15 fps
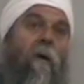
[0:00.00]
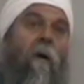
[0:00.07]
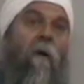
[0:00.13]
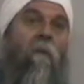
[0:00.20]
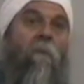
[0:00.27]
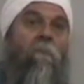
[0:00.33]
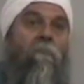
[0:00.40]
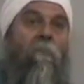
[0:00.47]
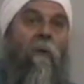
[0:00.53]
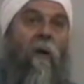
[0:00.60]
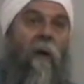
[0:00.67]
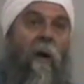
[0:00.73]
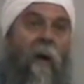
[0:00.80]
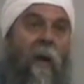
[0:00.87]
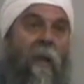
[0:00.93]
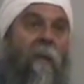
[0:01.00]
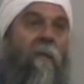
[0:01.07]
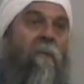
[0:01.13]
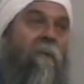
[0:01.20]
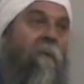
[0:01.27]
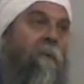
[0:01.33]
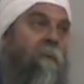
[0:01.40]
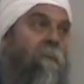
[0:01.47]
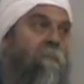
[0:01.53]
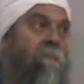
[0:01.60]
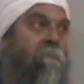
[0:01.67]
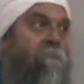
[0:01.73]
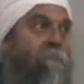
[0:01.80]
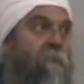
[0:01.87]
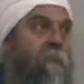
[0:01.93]
of the kind
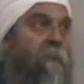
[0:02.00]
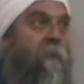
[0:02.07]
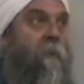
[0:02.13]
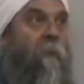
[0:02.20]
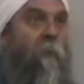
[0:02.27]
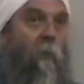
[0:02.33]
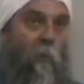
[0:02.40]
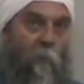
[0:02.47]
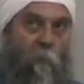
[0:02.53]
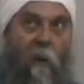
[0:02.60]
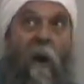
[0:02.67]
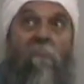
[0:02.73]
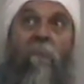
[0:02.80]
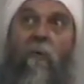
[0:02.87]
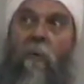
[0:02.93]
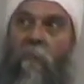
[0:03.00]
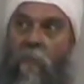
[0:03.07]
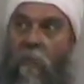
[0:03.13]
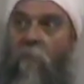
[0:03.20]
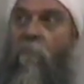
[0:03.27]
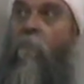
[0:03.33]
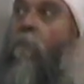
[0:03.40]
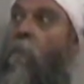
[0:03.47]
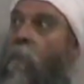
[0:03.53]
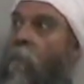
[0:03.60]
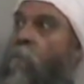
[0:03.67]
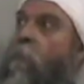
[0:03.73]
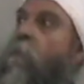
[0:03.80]
of orographic lift, the lift